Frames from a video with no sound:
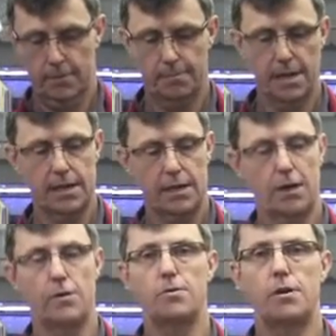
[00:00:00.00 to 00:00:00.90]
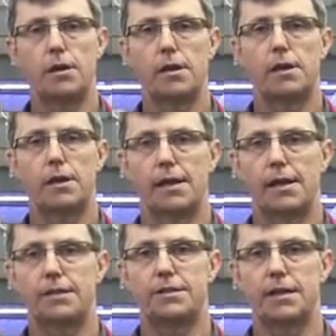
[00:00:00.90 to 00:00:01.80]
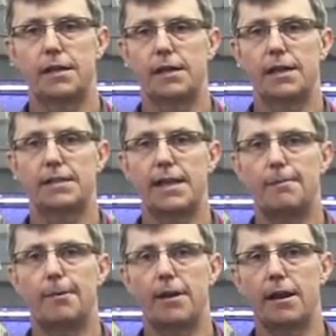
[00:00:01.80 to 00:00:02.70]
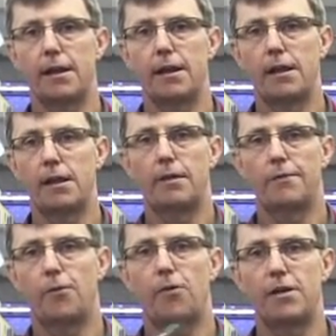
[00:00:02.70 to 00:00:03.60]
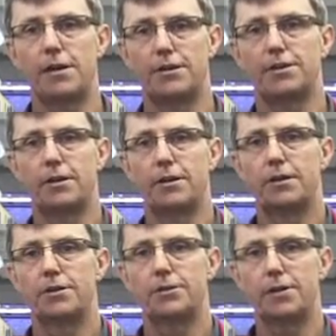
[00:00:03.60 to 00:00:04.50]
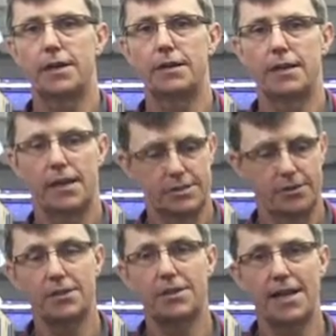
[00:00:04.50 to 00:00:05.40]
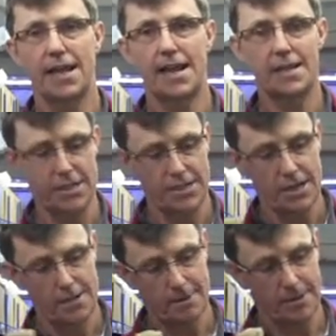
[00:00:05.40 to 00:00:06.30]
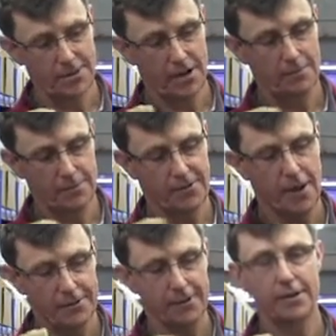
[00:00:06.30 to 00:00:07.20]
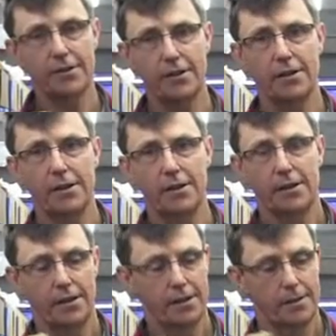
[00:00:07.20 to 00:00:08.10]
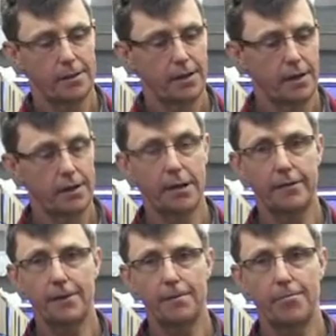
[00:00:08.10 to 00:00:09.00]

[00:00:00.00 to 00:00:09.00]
paint glue into a downgrade 4-inch socket, it's going to take ages. By the time we've covered it and covered it